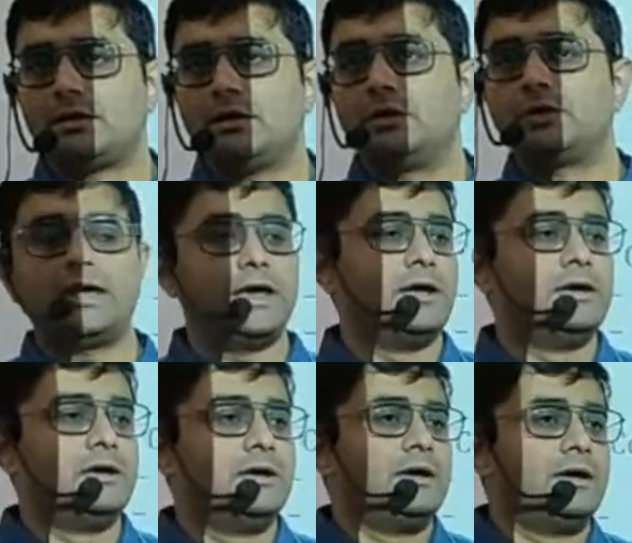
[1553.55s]

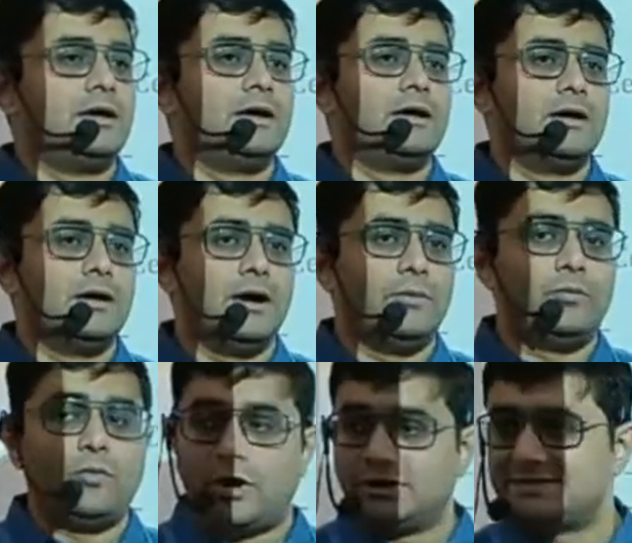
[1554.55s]
okay,
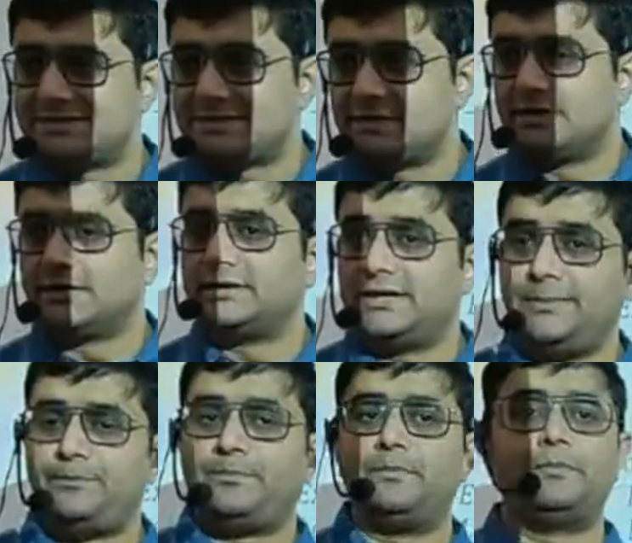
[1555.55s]
wants
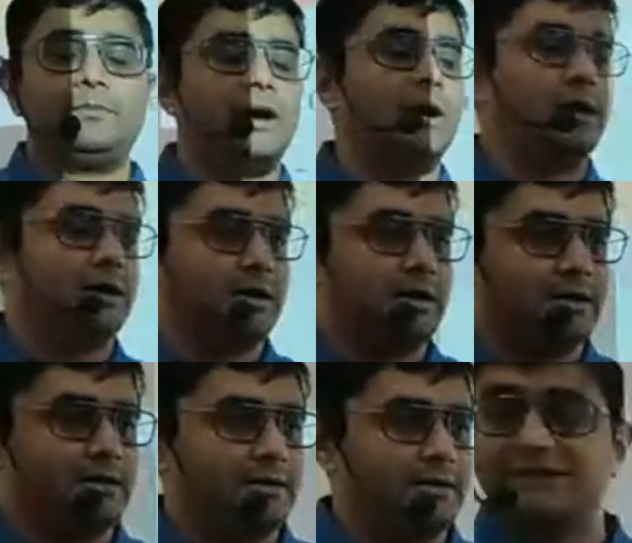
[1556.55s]
the
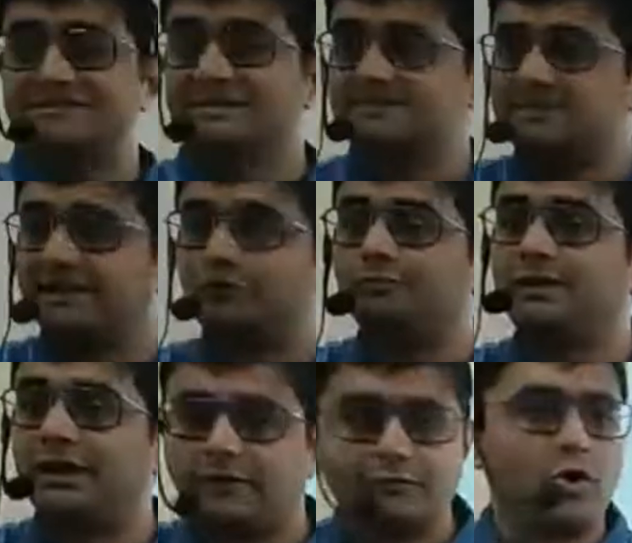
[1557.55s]
emergency to be
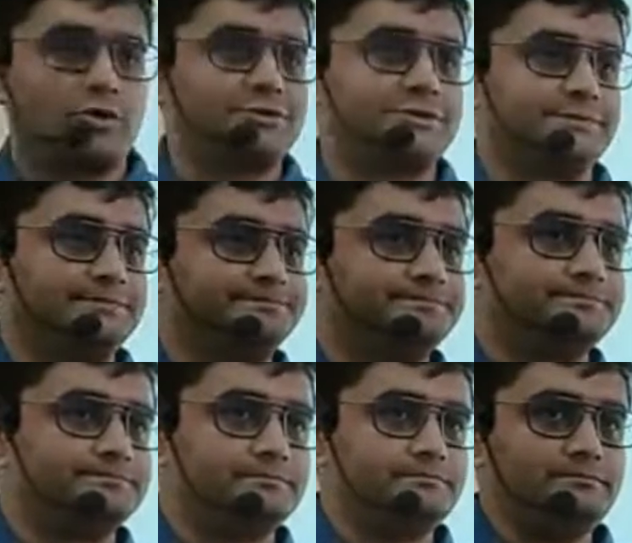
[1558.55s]
revoked,
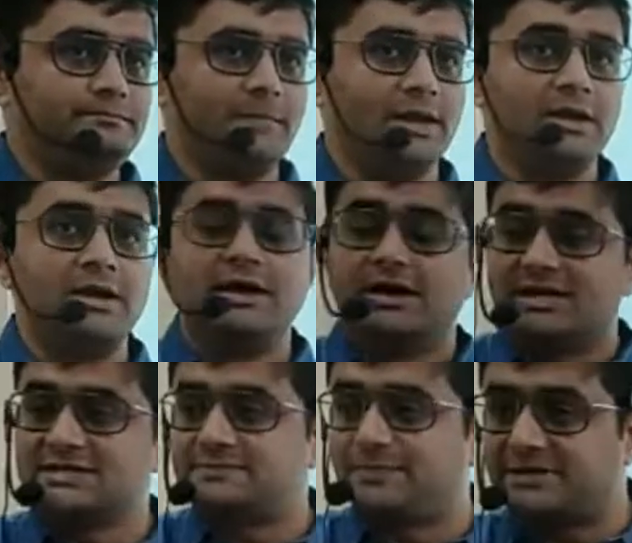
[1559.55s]

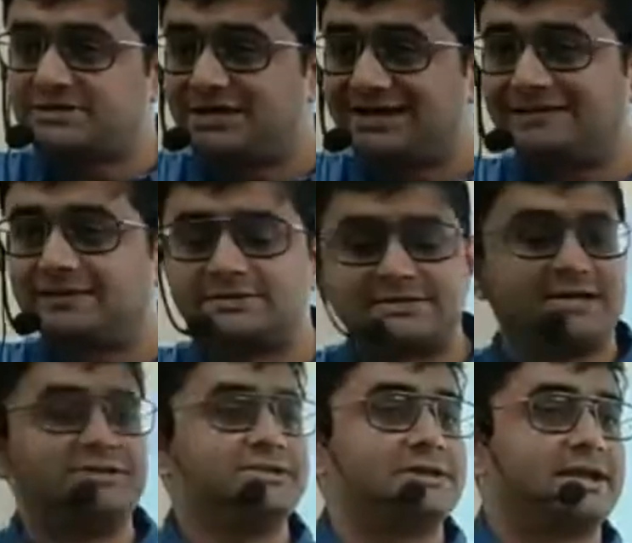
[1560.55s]
a special
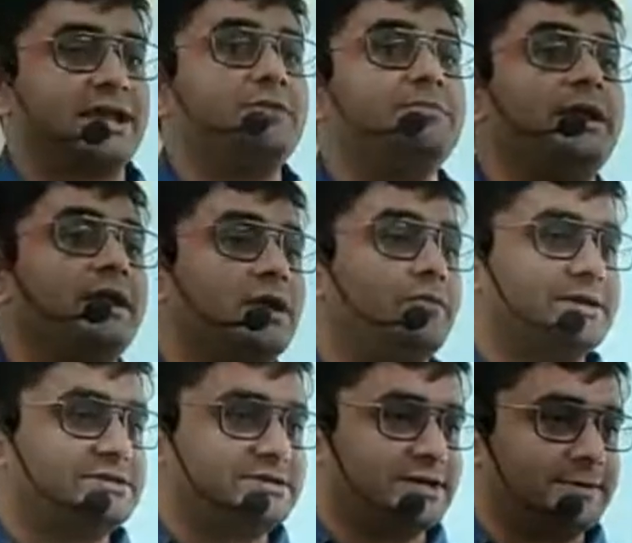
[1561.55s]
session can be
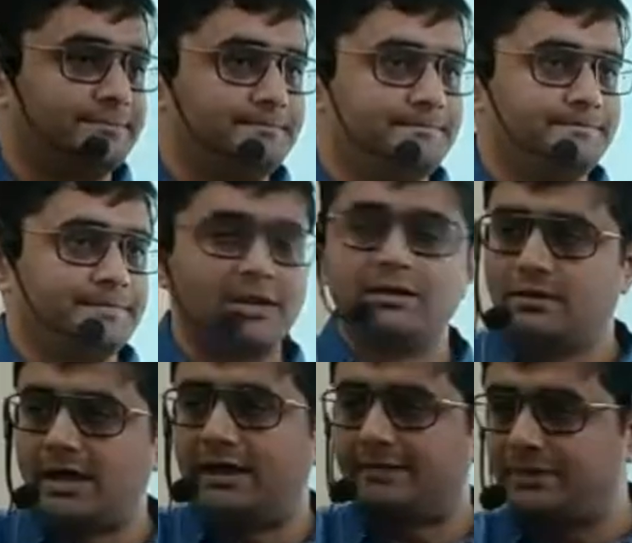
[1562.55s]
requested.
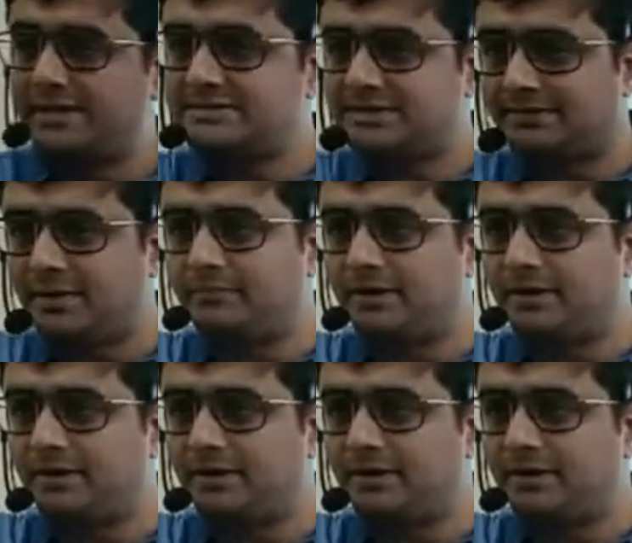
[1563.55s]
Please remember